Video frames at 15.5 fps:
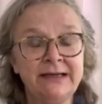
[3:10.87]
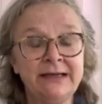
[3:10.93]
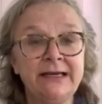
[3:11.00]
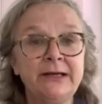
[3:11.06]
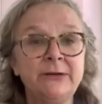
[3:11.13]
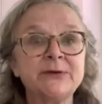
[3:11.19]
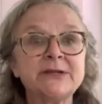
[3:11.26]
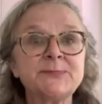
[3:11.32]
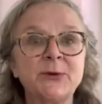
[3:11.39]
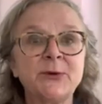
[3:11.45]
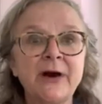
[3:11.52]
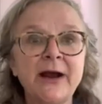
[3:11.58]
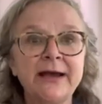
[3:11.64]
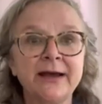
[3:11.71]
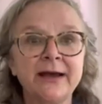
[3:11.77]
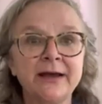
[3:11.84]
He was
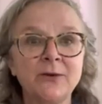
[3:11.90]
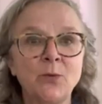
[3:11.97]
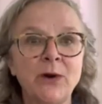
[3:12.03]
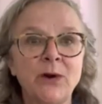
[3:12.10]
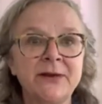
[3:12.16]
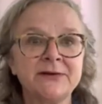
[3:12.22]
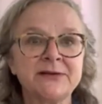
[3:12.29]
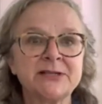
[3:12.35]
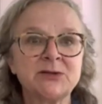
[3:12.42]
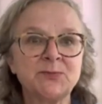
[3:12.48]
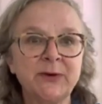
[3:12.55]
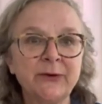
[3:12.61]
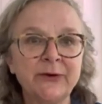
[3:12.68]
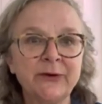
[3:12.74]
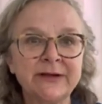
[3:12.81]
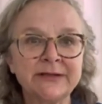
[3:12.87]
praying when the
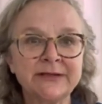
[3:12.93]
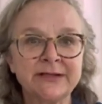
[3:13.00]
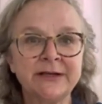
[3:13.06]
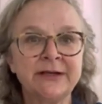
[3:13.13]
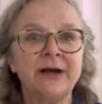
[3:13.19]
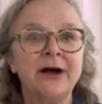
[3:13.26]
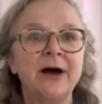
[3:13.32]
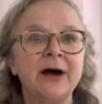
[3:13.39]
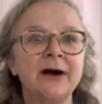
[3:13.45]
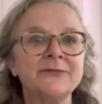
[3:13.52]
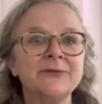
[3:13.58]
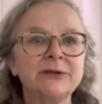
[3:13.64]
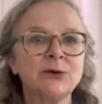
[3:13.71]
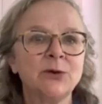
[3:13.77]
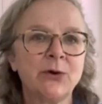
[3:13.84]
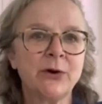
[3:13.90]
Spirit of
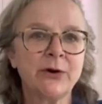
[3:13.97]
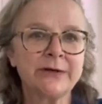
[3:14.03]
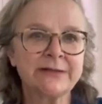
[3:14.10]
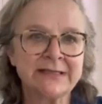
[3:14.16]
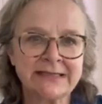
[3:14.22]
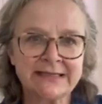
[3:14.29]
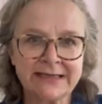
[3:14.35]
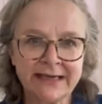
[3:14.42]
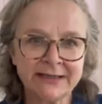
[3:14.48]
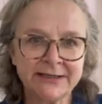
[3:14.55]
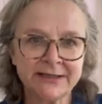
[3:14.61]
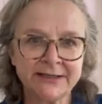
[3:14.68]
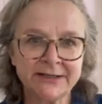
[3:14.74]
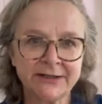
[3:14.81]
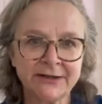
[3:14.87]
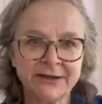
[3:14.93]
the Lord
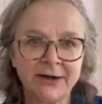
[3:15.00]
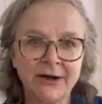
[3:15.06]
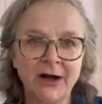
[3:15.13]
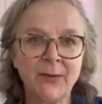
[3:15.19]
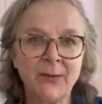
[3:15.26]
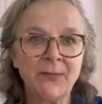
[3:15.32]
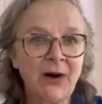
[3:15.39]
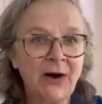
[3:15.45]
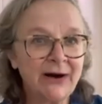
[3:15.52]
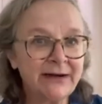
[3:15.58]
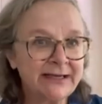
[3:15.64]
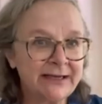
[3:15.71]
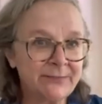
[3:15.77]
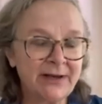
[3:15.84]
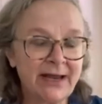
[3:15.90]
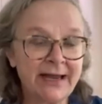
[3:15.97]
descended upon
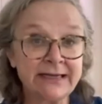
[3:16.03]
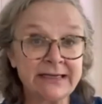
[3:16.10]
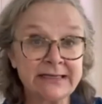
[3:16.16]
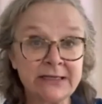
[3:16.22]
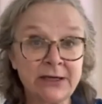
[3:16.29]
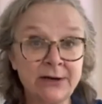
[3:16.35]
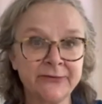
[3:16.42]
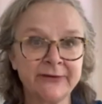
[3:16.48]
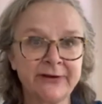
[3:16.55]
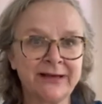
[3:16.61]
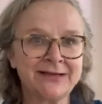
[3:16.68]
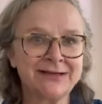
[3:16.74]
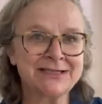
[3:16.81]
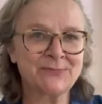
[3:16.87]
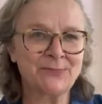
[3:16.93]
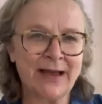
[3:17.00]
him like a dove at
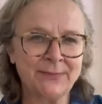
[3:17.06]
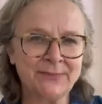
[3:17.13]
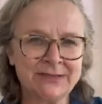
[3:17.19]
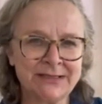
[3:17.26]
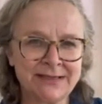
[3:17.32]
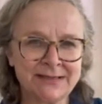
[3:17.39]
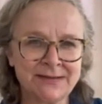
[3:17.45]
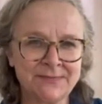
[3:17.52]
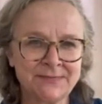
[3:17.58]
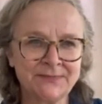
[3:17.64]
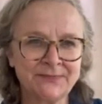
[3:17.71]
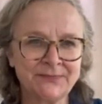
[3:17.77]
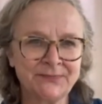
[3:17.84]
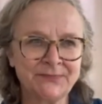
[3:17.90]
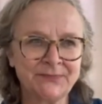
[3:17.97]
his baptism.